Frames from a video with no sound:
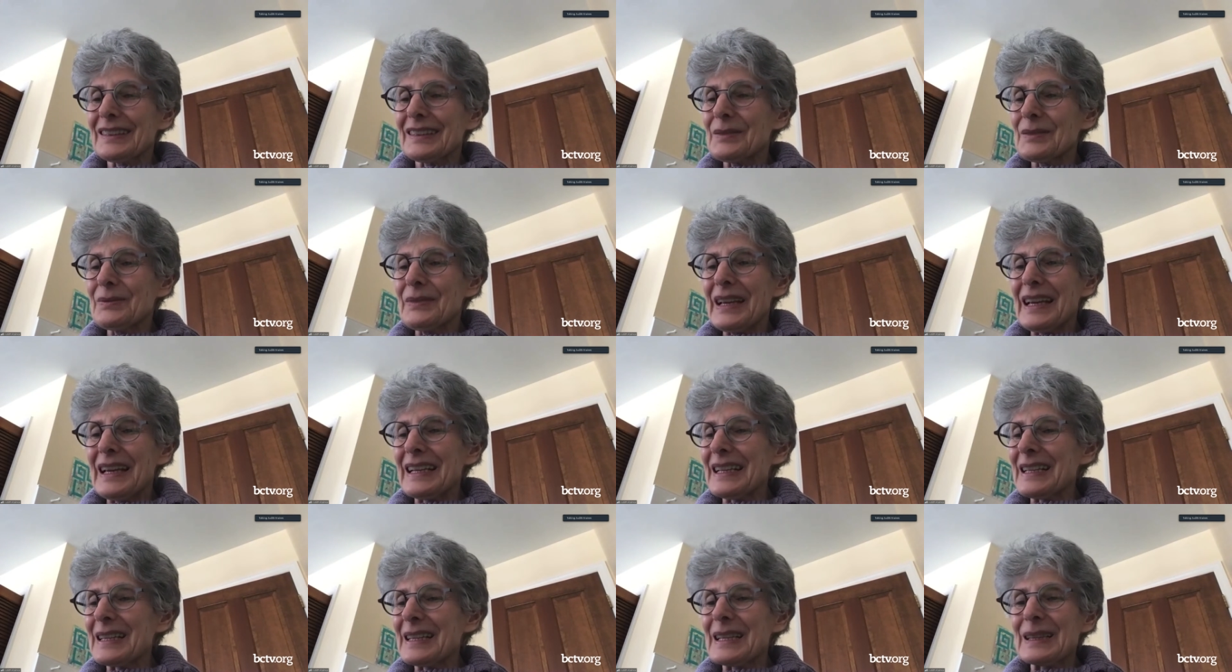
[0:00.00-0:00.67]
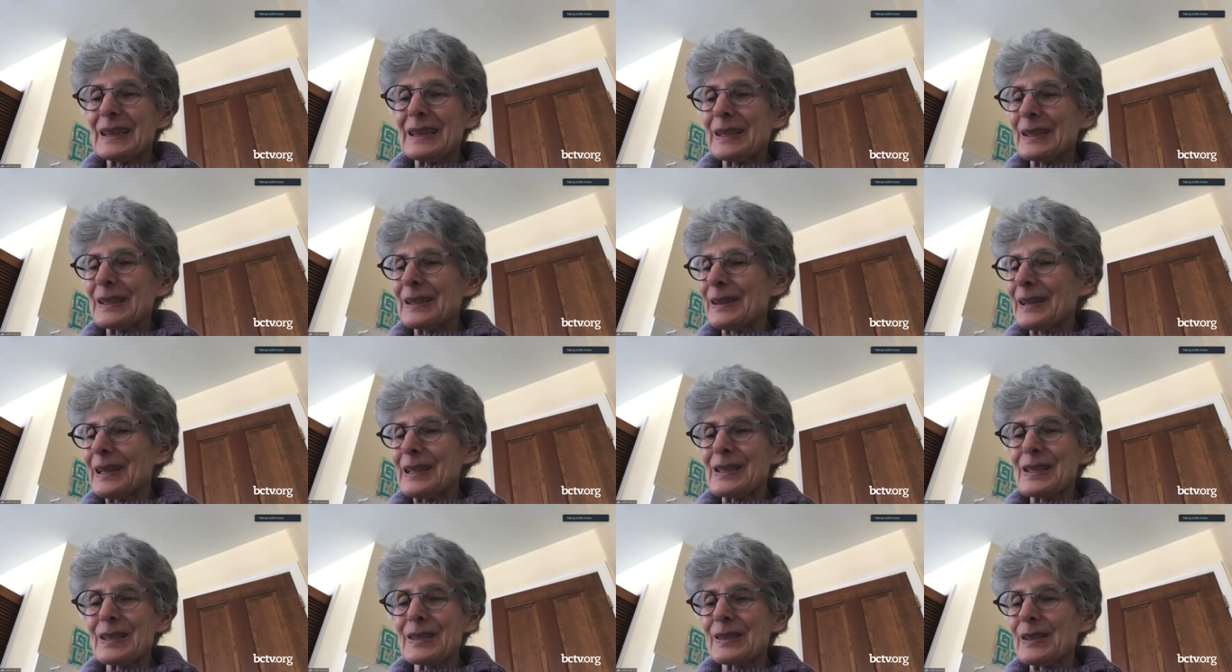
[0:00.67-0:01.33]
Manny, that the
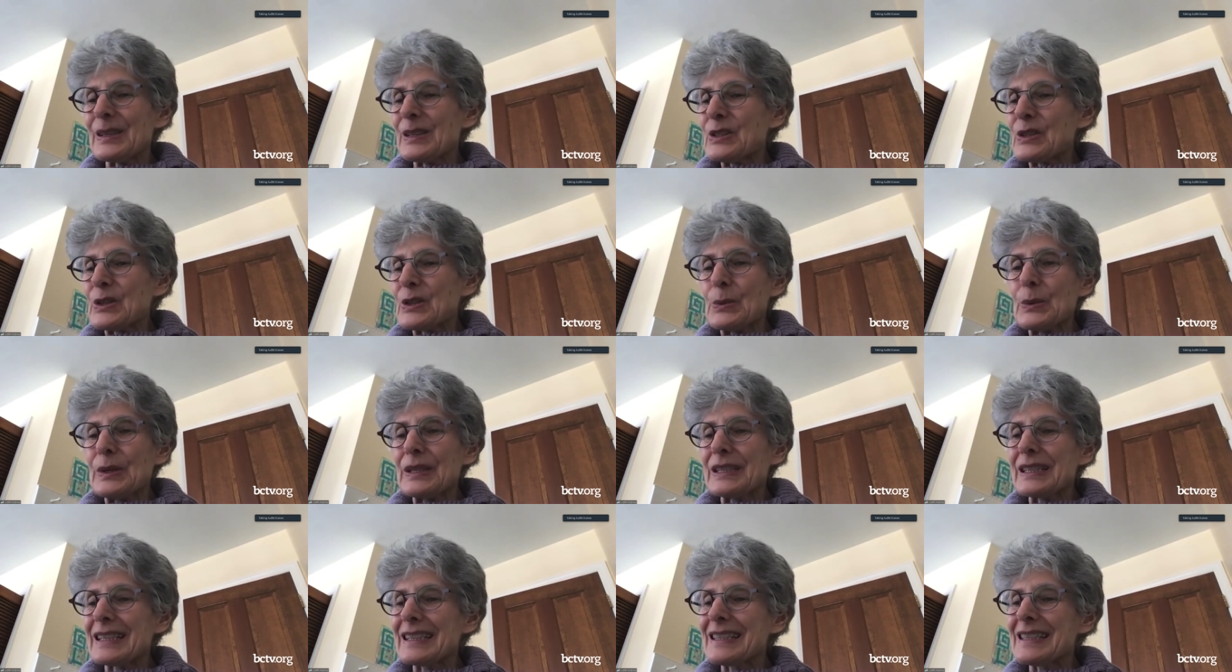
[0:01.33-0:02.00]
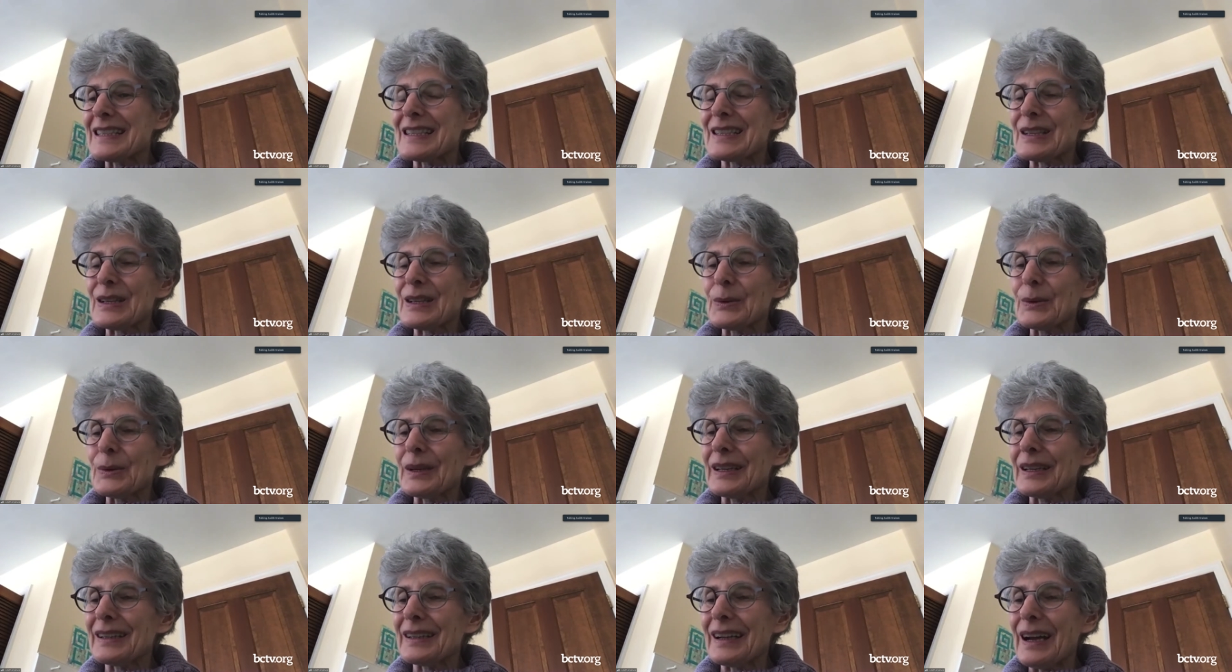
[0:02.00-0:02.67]
legislature would
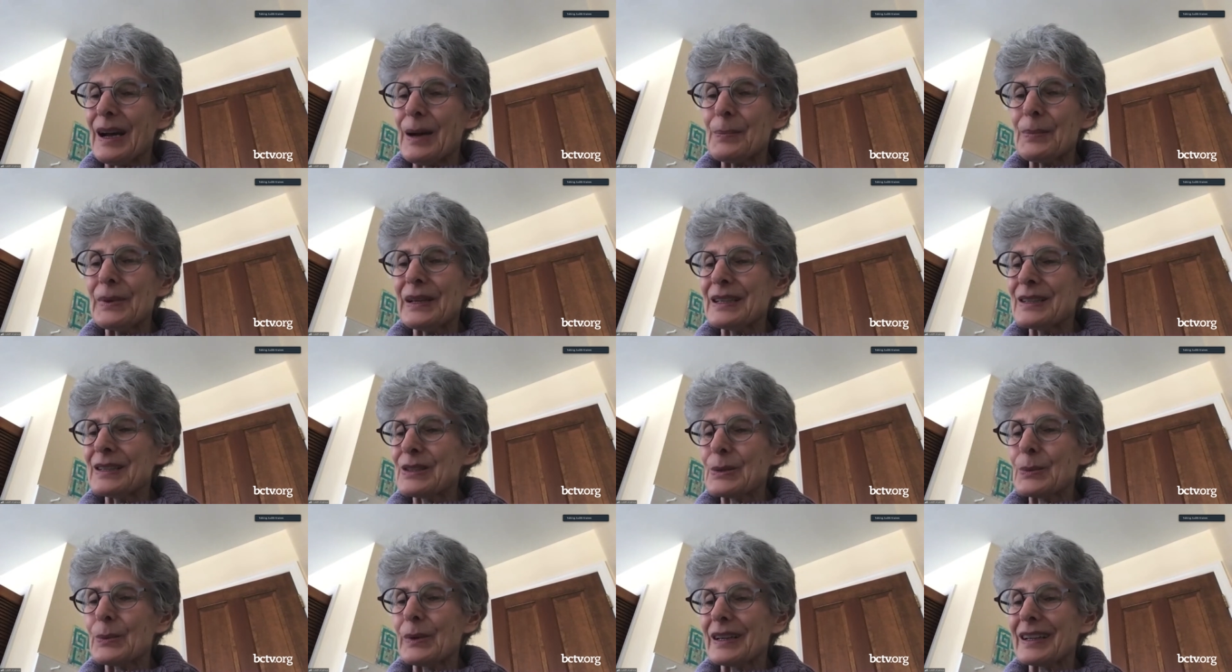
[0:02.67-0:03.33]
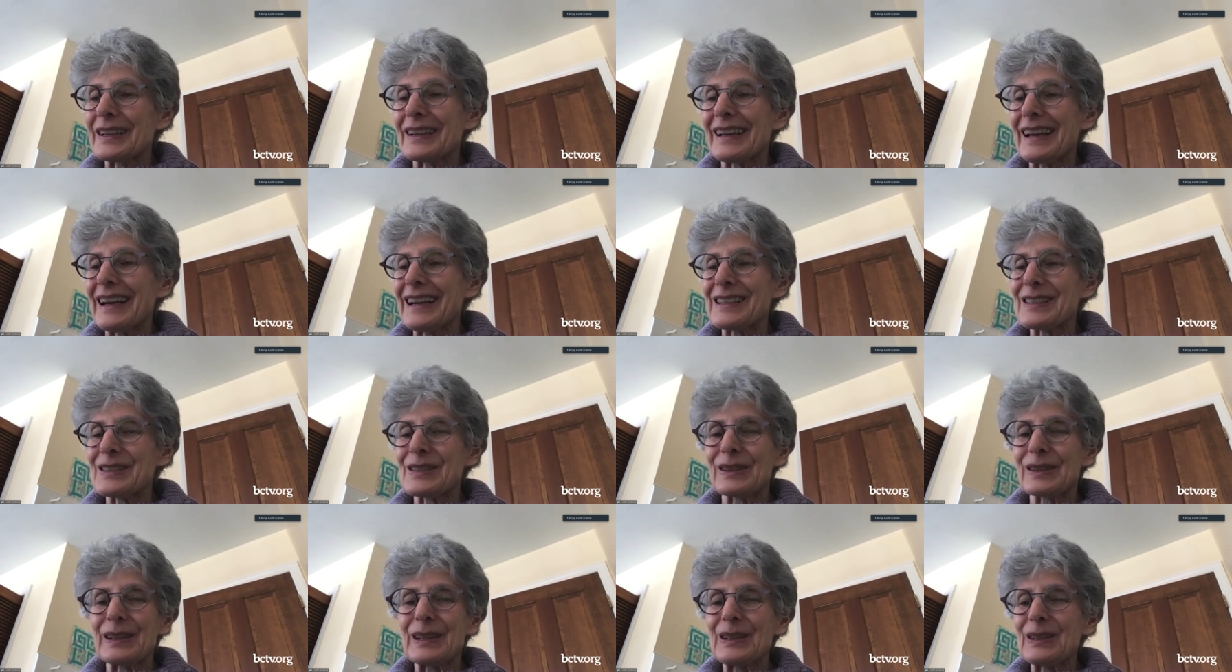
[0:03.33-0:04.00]
considering upping to what it
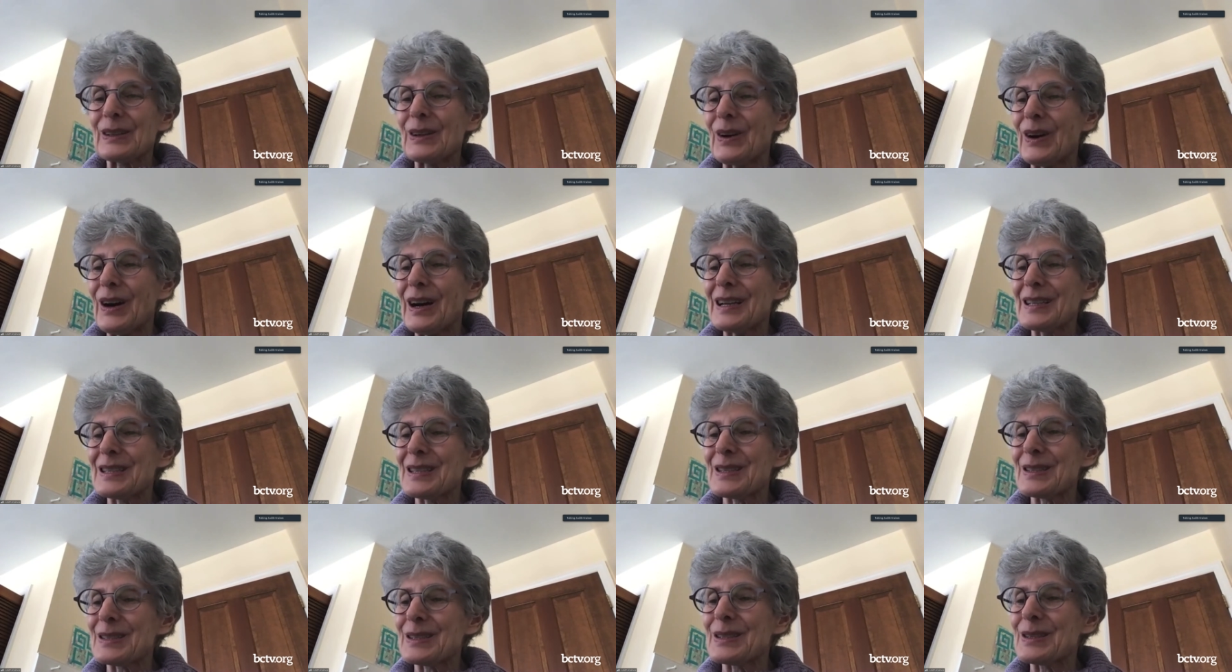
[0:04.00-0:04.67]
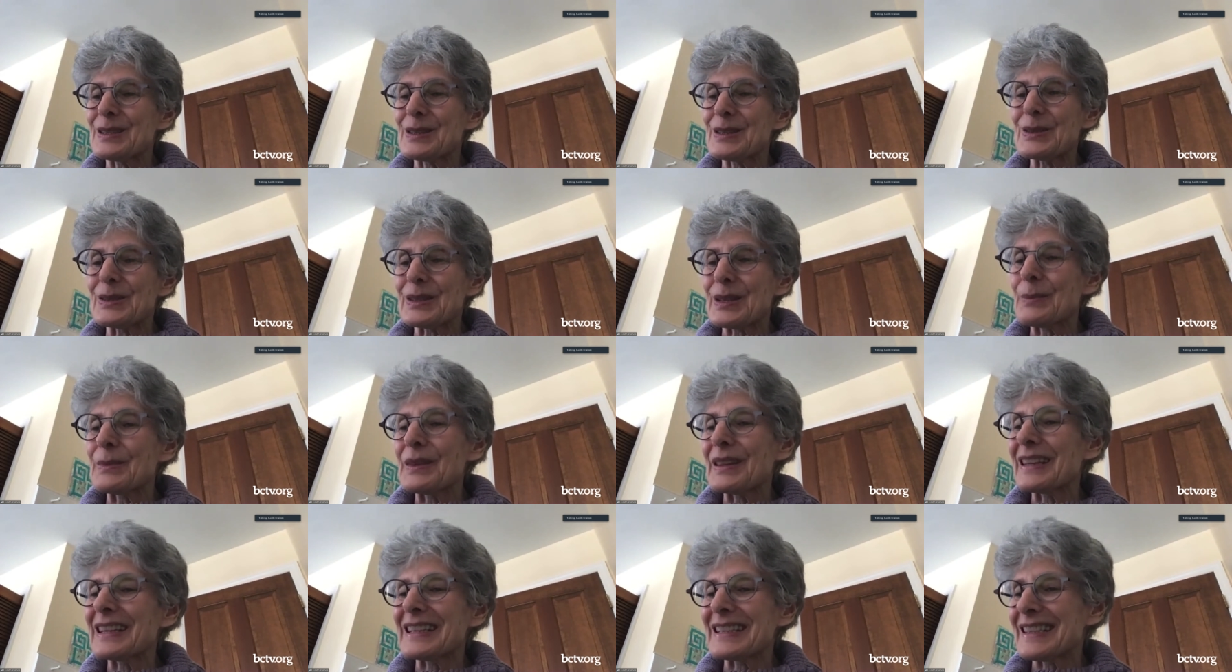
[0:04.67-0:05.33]
actually costs to do
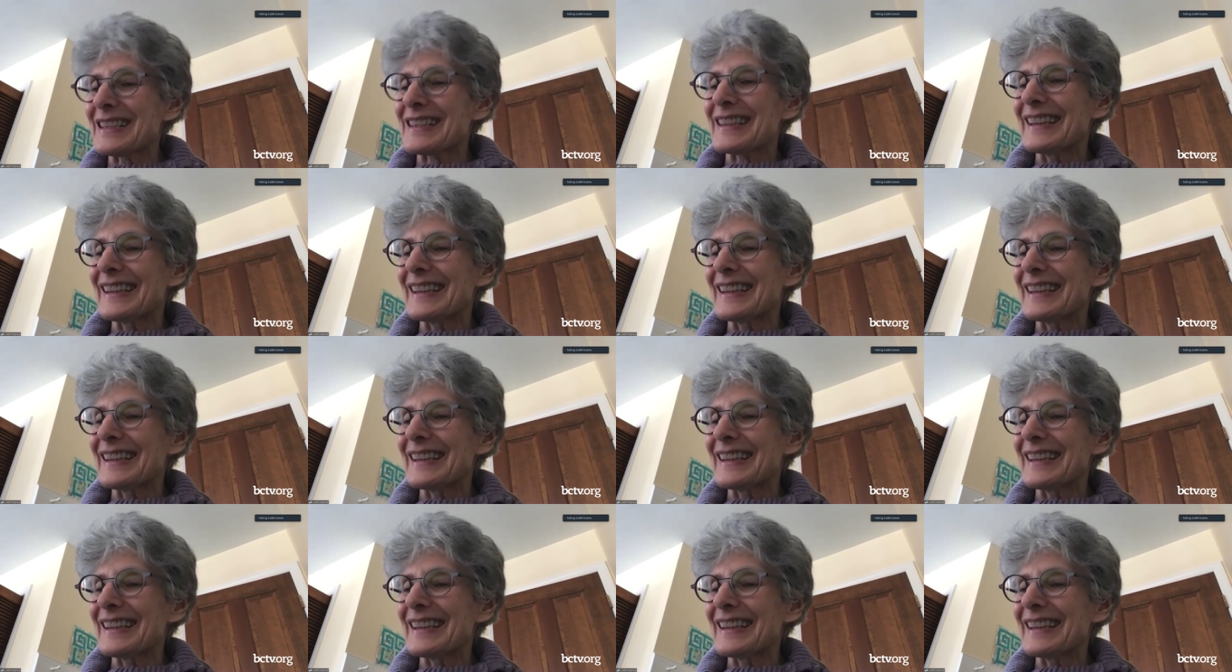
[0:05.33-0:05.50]
some of these